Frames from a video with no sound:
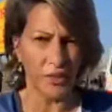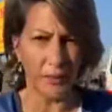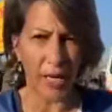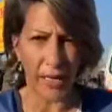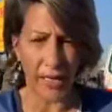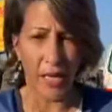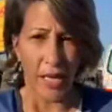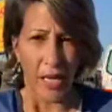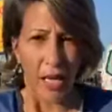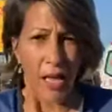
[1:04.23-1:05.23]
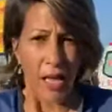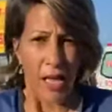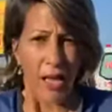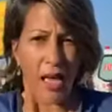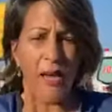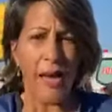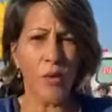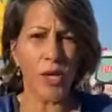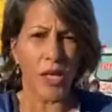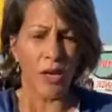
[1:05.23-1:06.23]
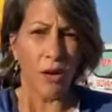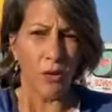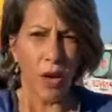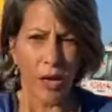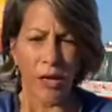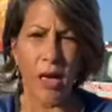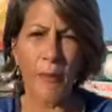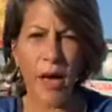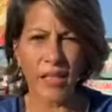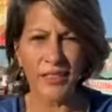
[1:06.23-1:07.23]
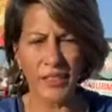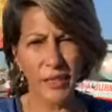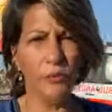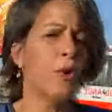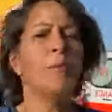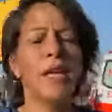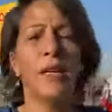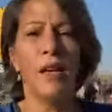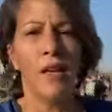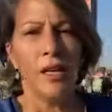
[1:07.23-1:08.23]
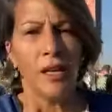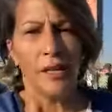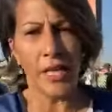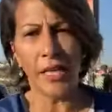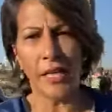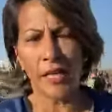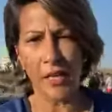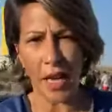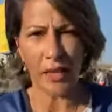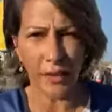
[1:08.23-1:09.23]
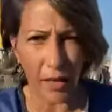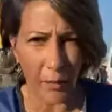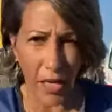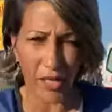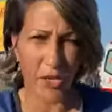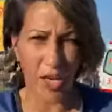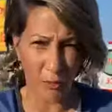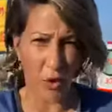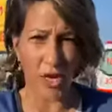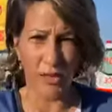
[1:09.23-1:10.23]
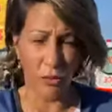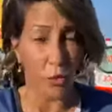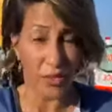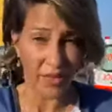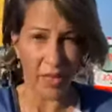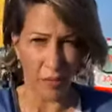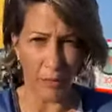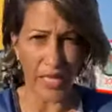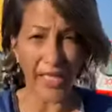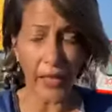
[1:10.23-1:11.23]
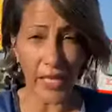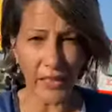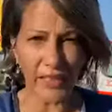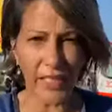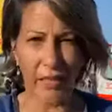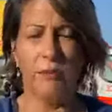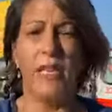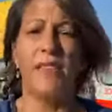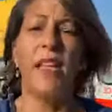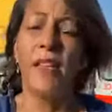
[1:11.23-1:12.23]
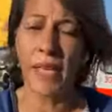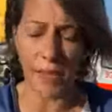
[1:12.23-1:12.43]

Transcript: his body. An hour ago, a Palestinian woman near Kiryat Arba checkpoint or settlement, illegal settlement in